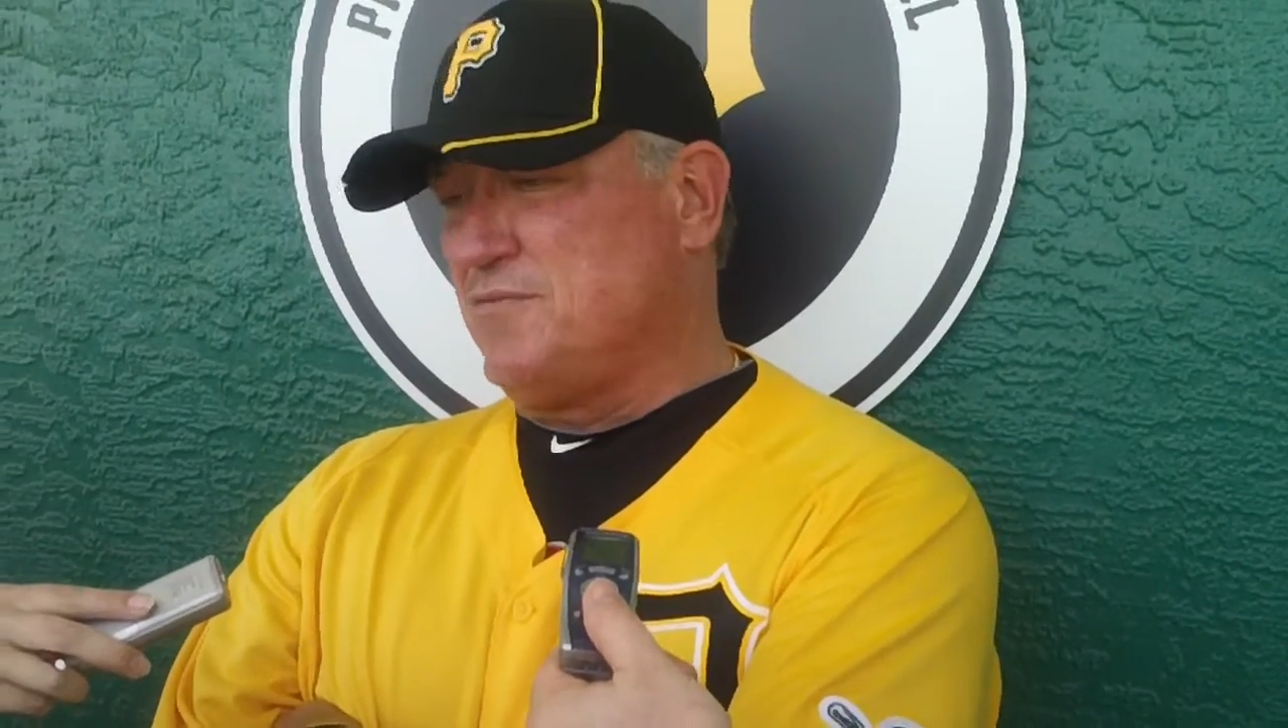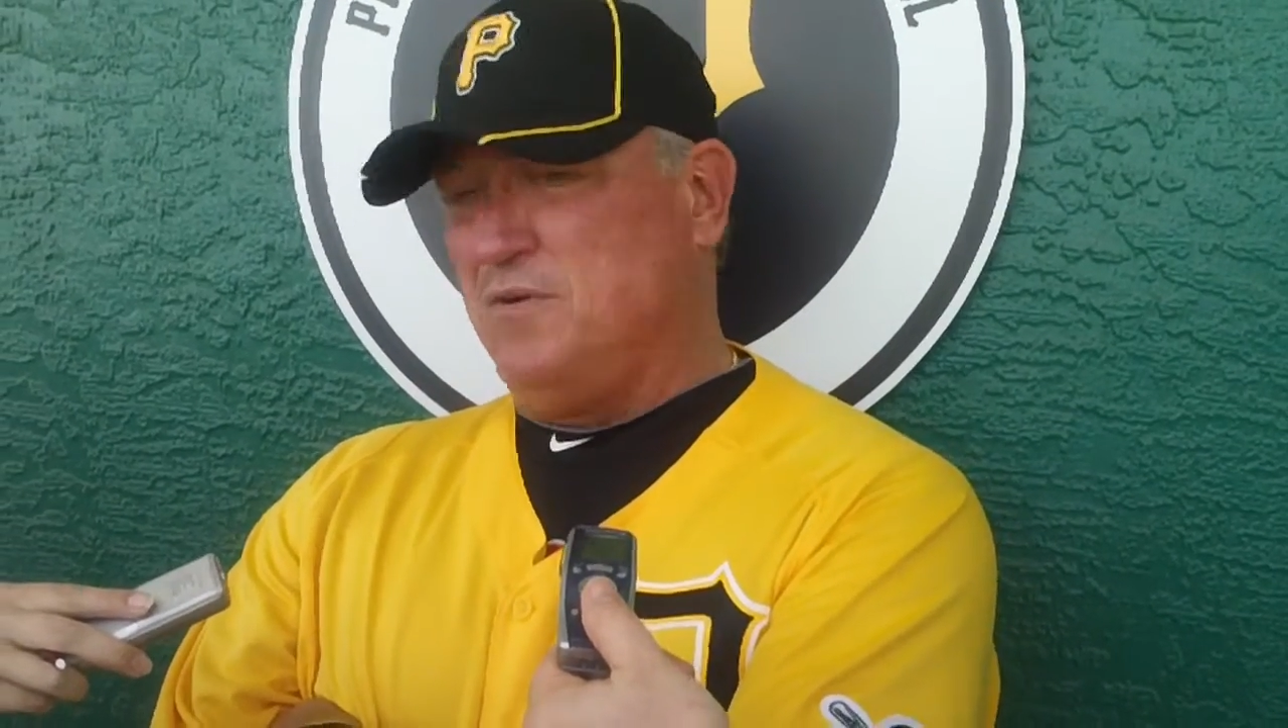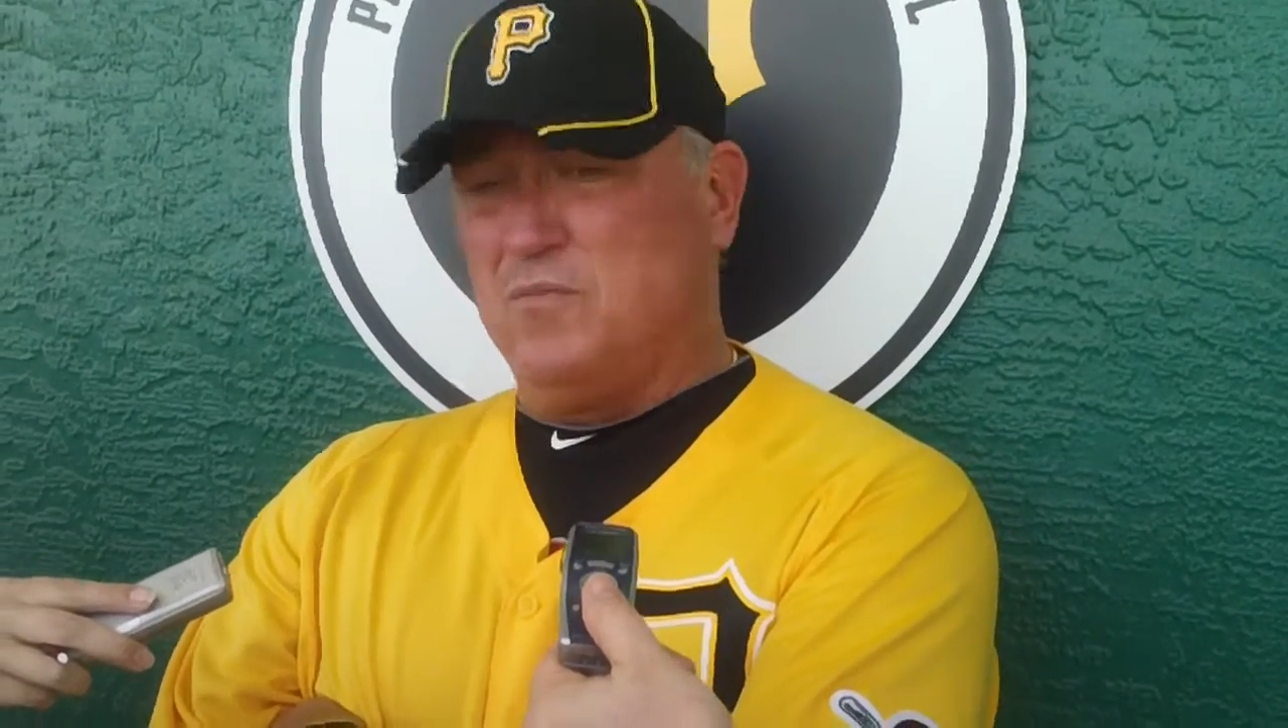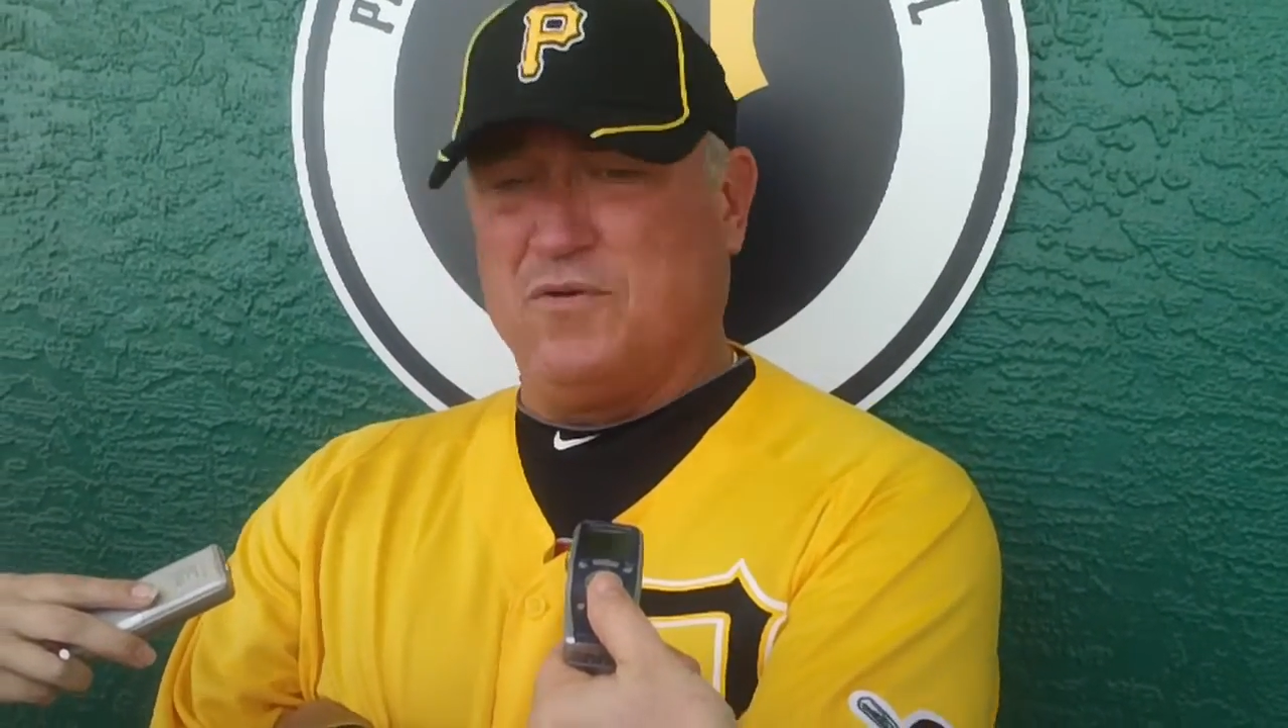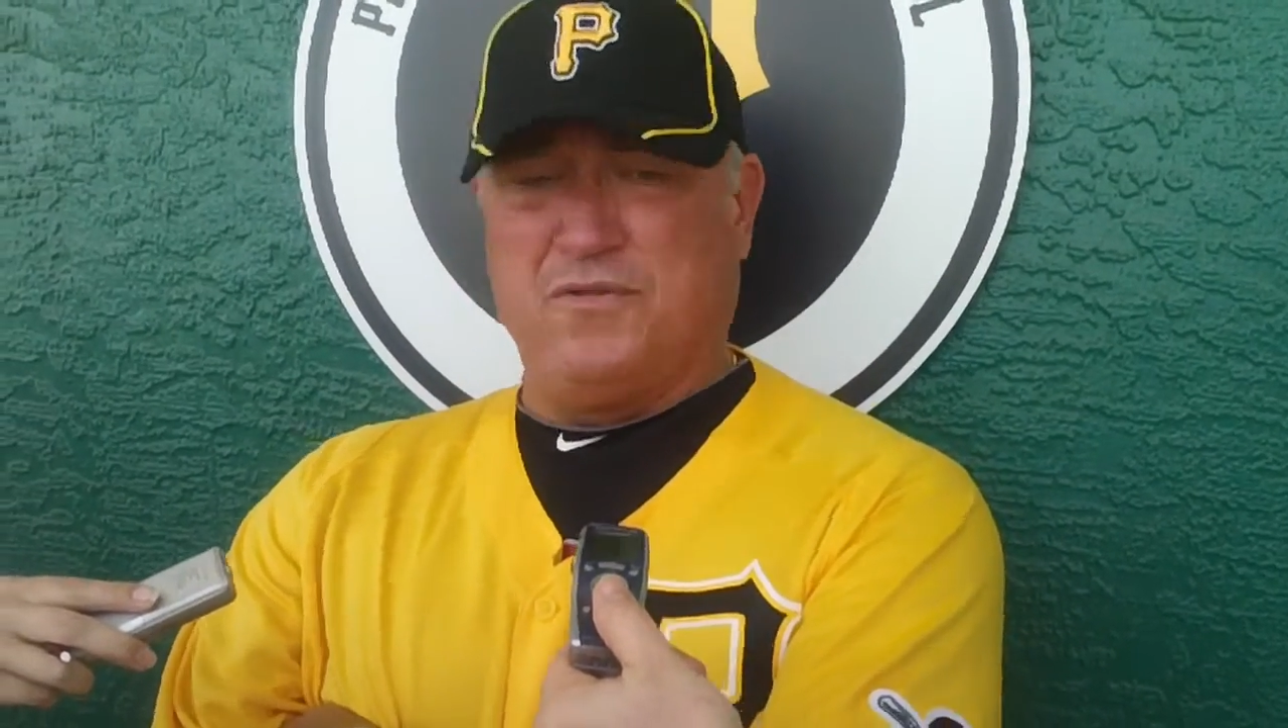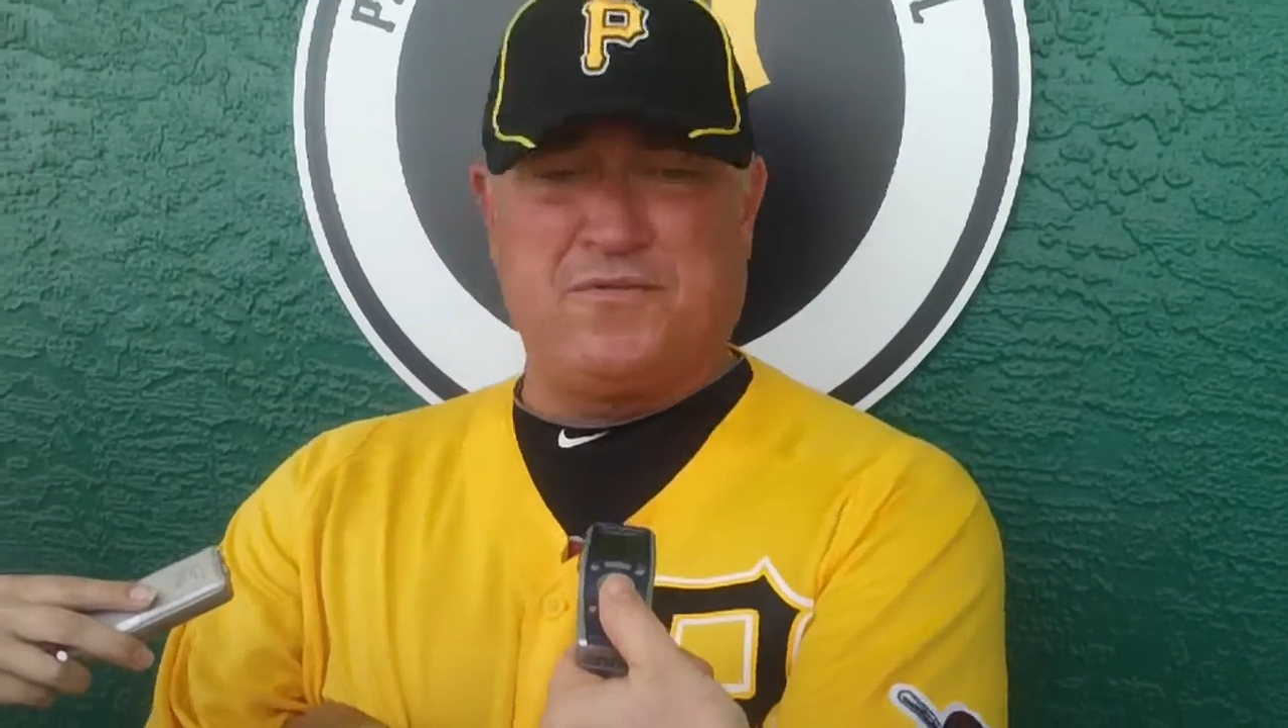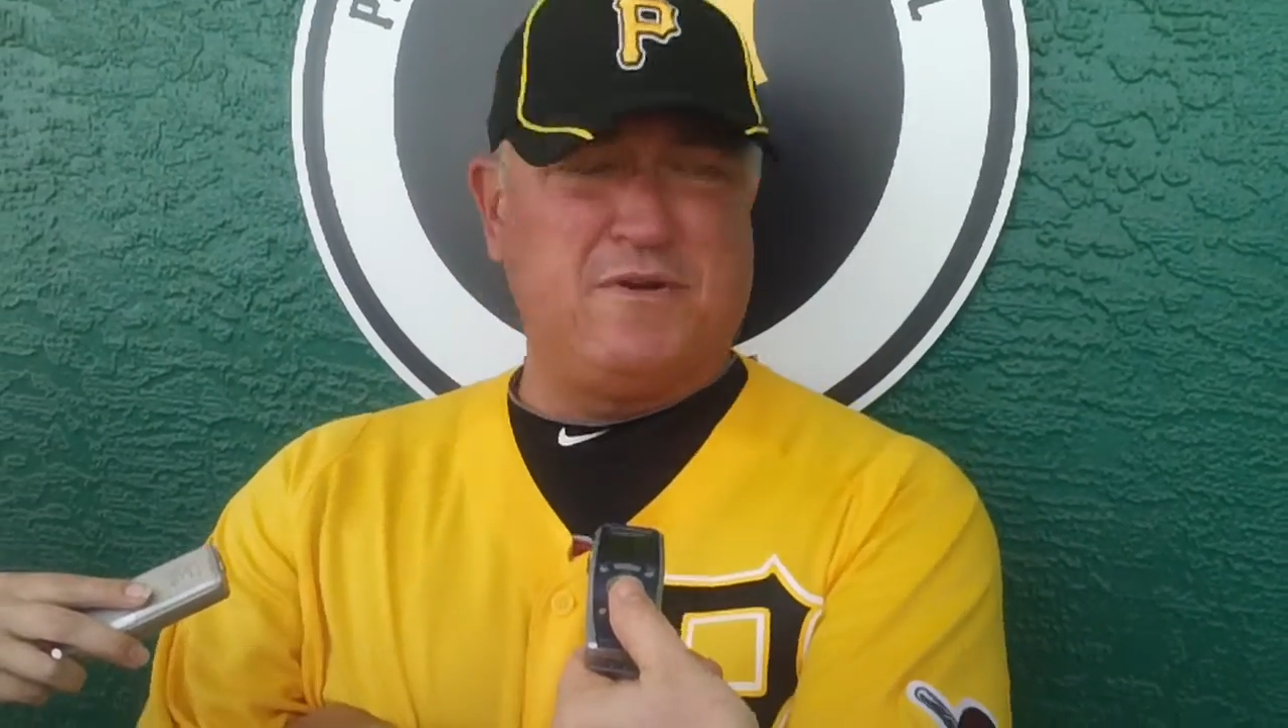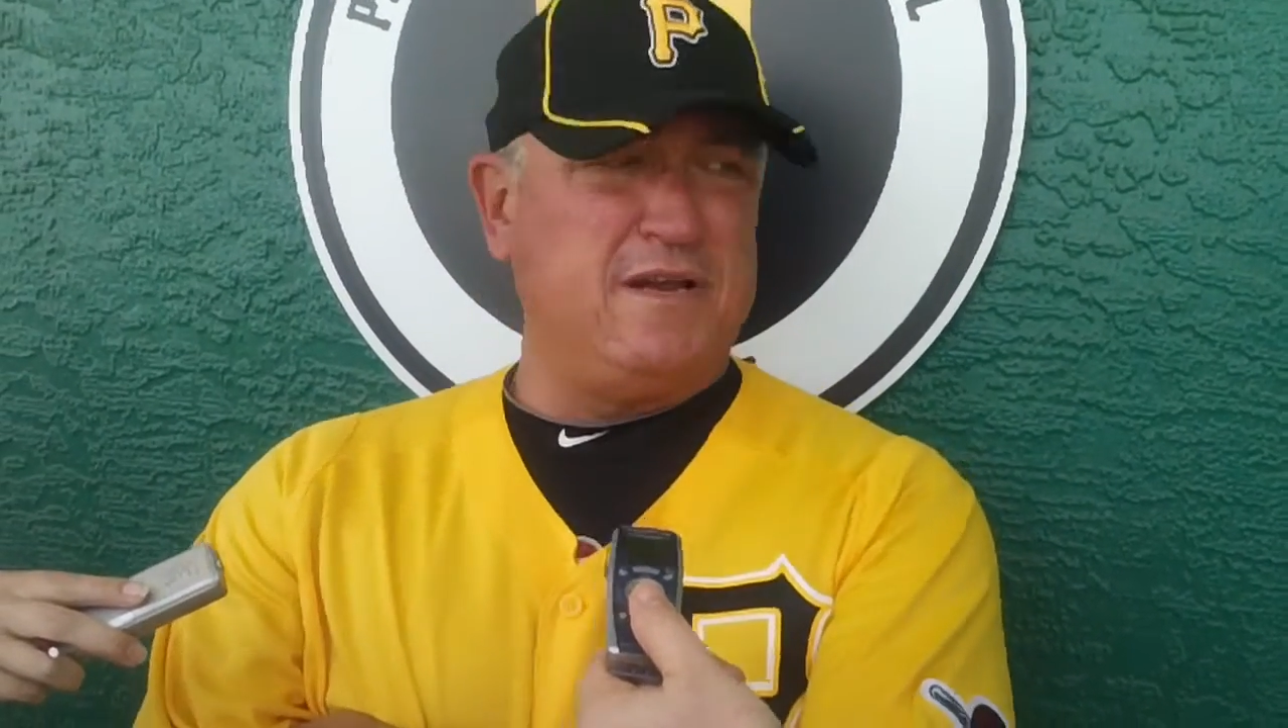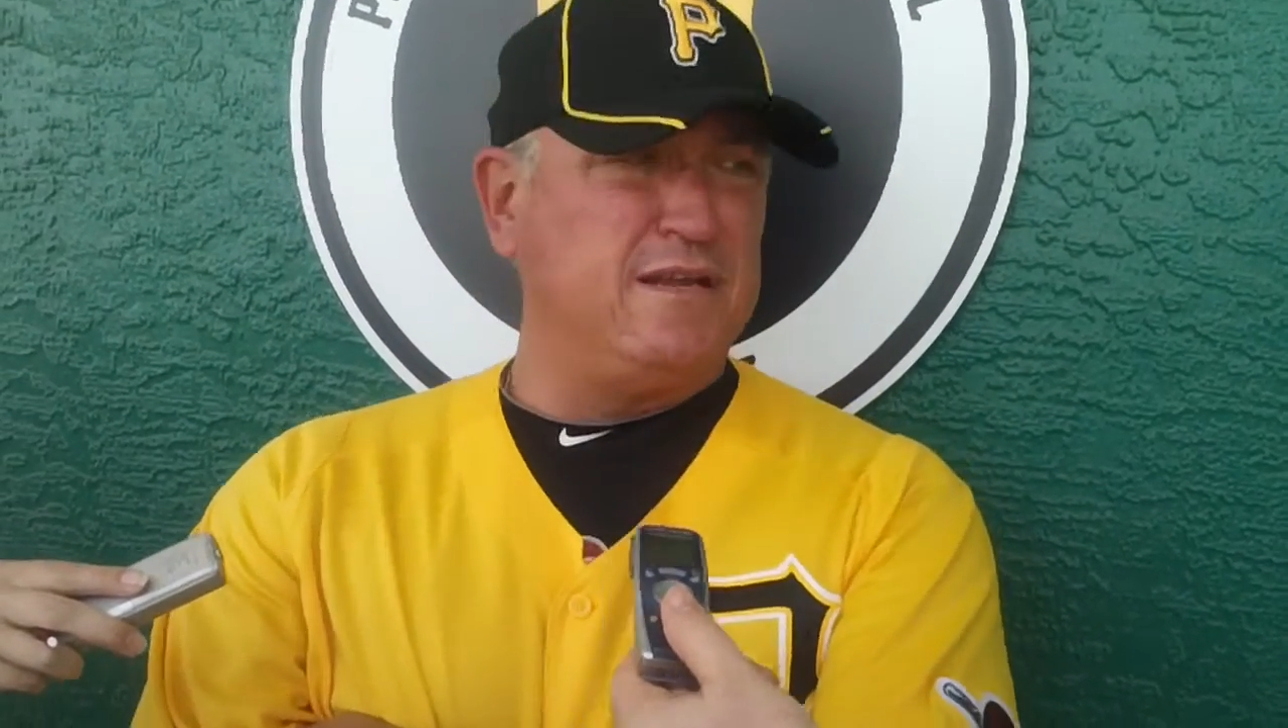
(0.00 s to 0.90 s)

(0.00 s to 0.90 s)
throw more than 3